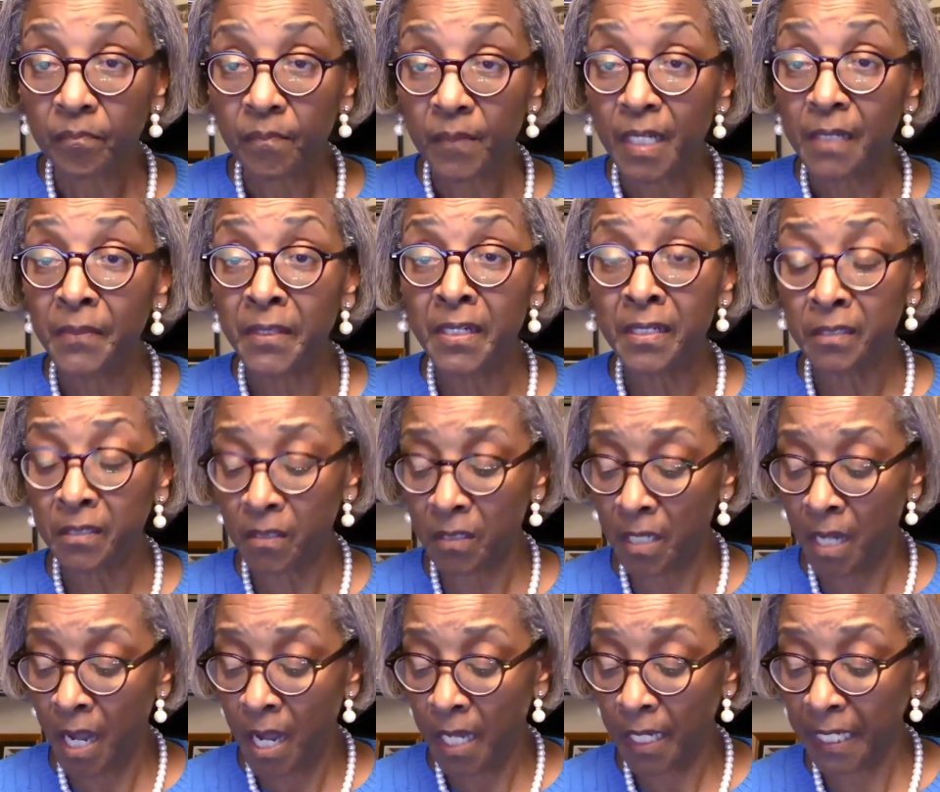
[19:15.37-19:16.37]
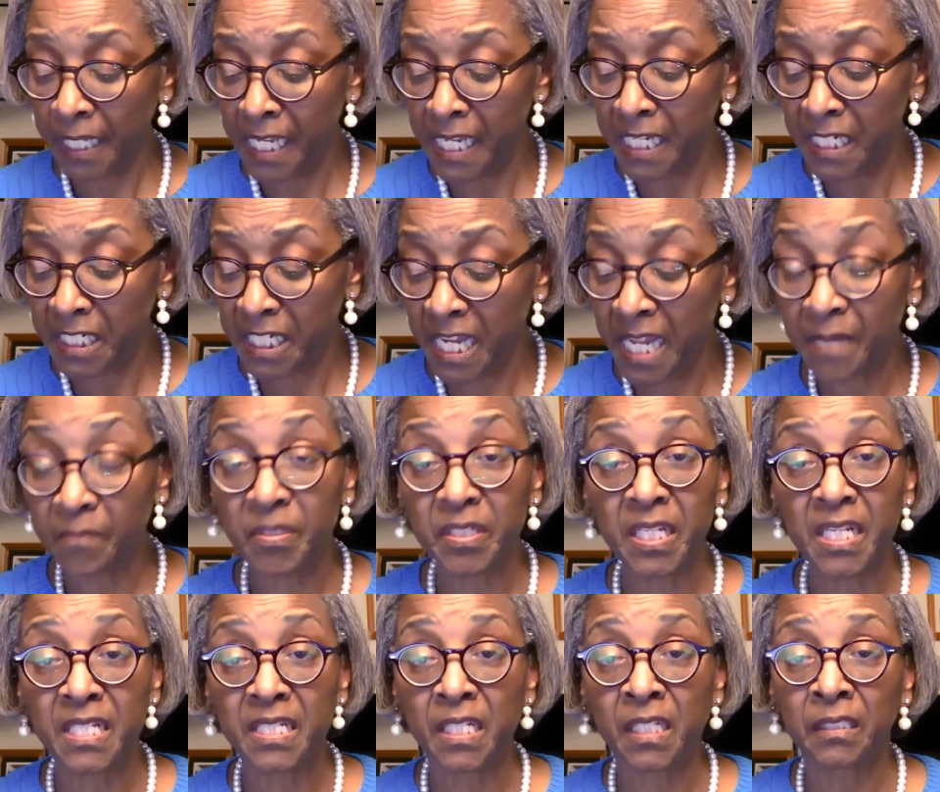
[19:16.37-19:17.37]
the King James says,
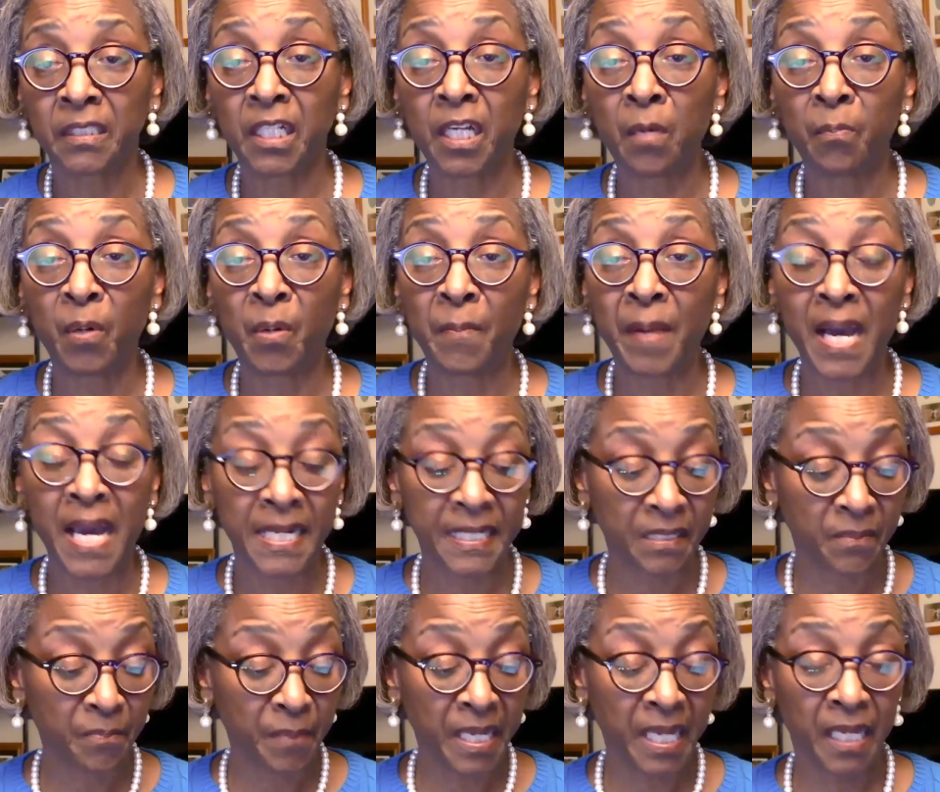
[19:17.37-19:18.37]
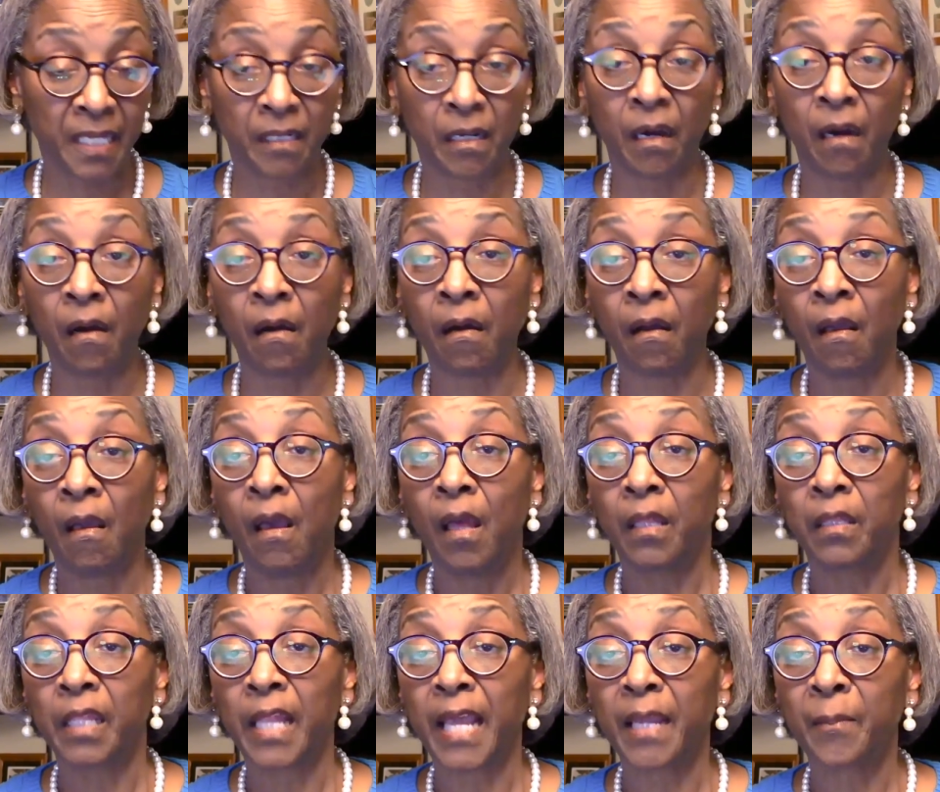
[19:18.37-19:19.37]
a double-minded man, or
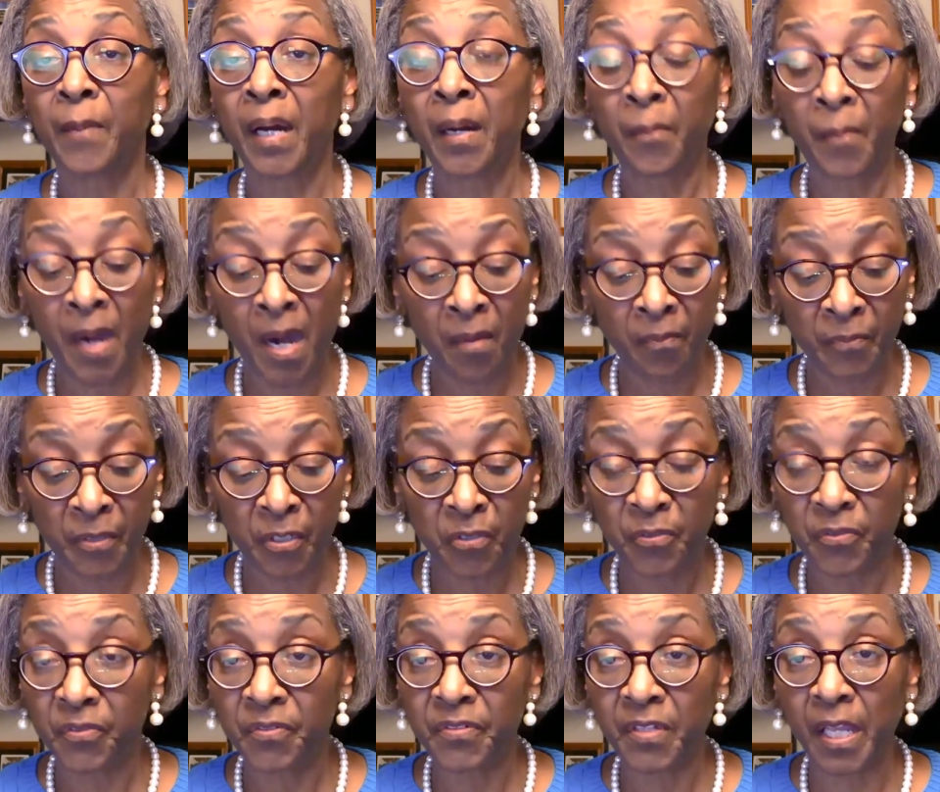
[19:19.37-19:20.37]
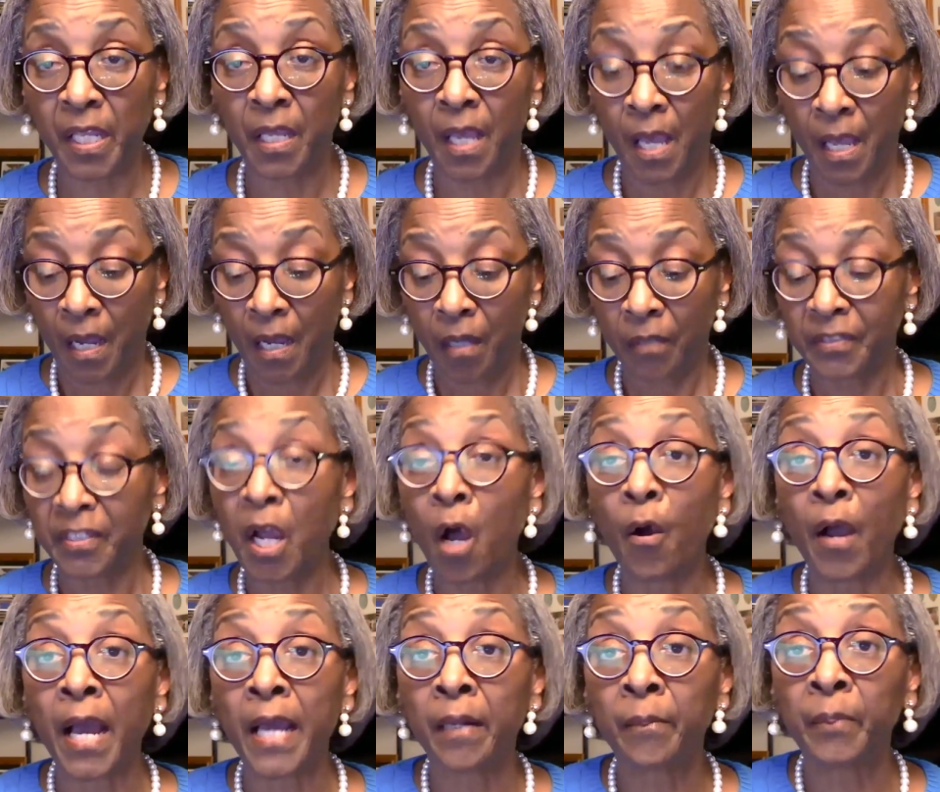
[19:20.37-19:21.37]
like my mom used to say, talk
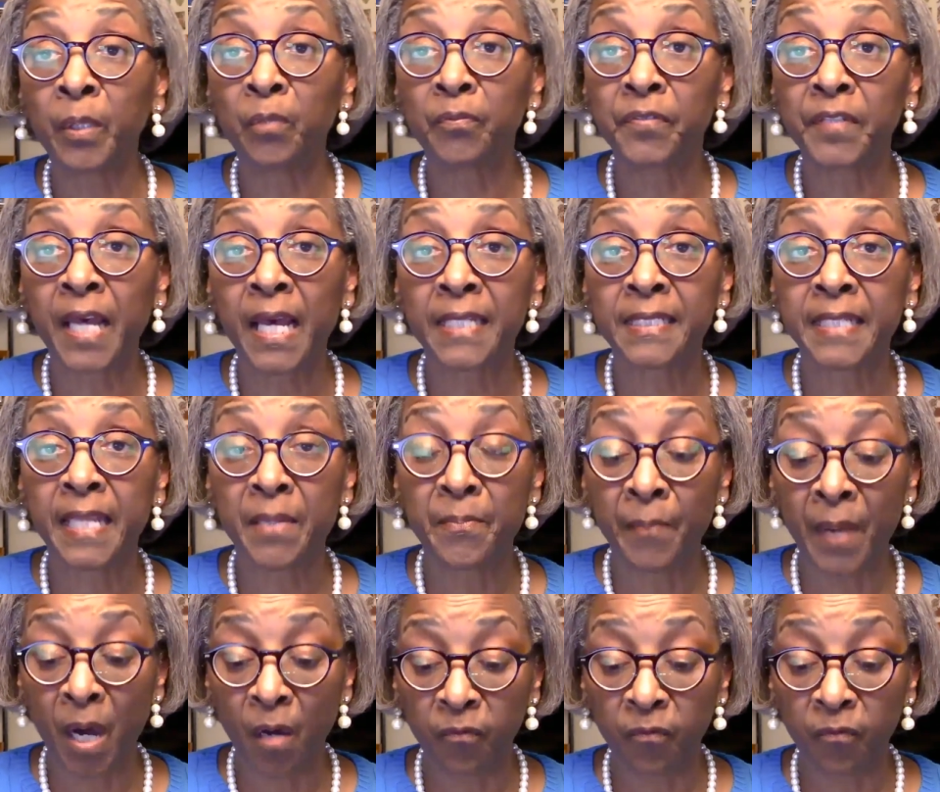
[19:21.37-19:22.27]
out of both sides of their mouth.